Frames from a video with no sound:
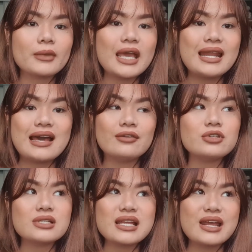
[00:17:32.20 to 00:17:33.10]
And I have to
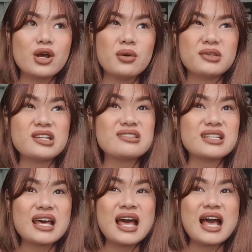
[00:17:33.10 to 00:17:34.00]
stay at home because
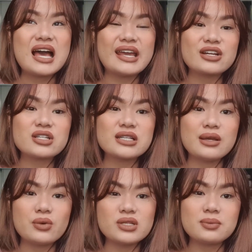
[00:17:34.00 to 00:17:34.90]
I actually
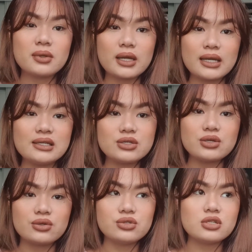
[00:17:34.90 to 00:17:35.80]
was planning
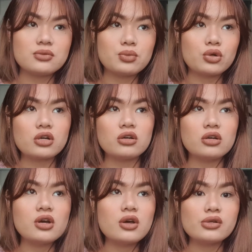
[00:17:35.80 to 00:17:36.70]
to just book a
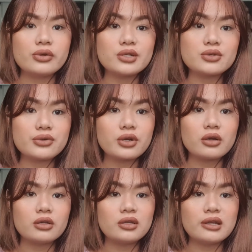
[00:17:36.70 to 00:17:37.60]

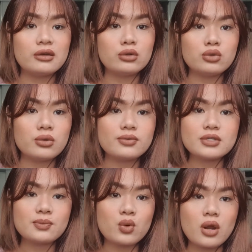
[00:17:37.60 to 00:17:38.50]
restaurant and then do a
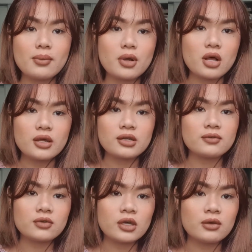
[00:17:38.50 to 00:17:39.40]
surprise party
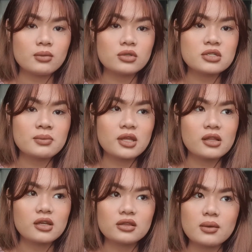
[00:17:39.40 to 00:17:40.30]
for him or something
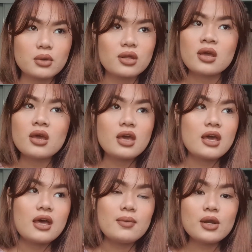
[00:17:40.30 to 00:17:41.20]
like that, but
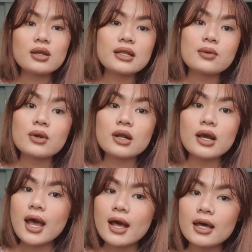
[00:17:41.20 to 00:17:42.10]
apparently we
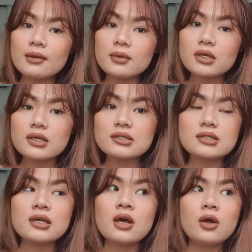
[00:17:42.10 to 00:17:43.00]
can't because
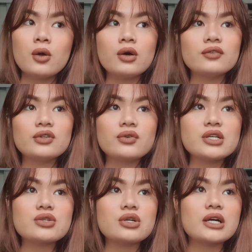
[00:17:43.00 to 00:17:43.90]
all of the
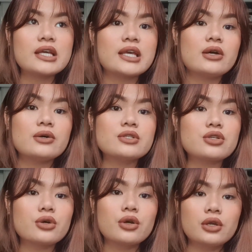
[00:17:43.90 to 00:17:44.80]
restaurant here
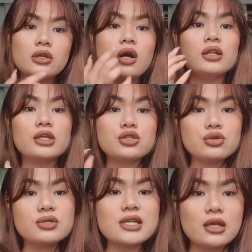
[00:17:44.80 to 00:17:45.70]
also only do
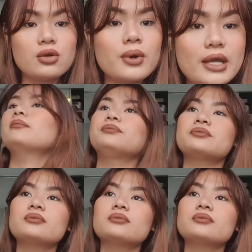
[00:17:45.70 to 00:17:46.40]
takeaway.